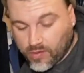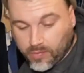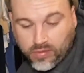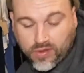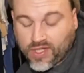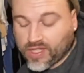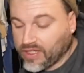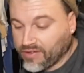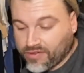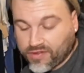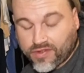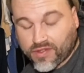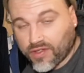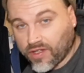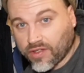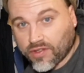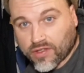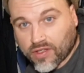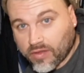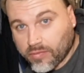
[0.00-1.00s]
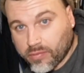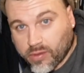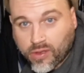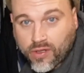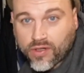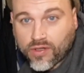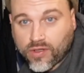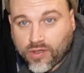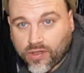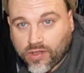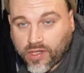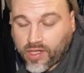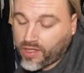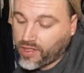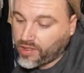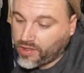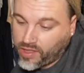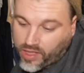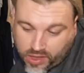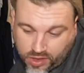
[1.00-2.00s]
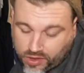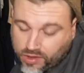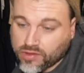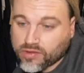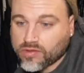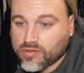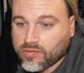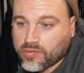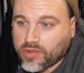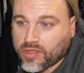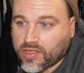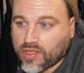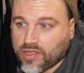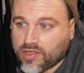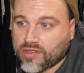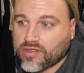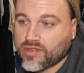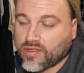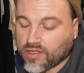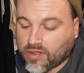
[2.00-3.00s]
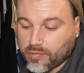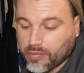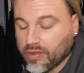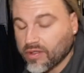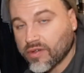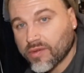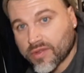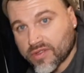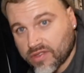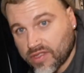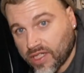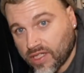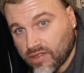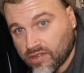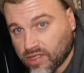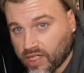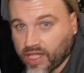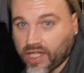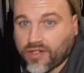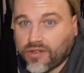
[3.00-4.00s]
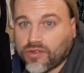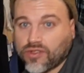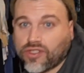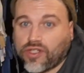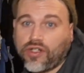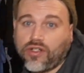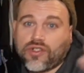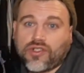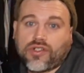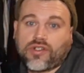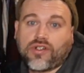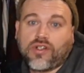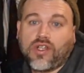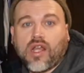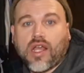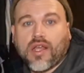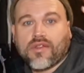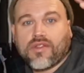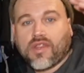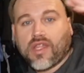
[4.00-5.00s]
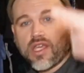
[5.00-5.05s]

plug everything into the computer, and I couldn't because the computer was dead and I had no charger. And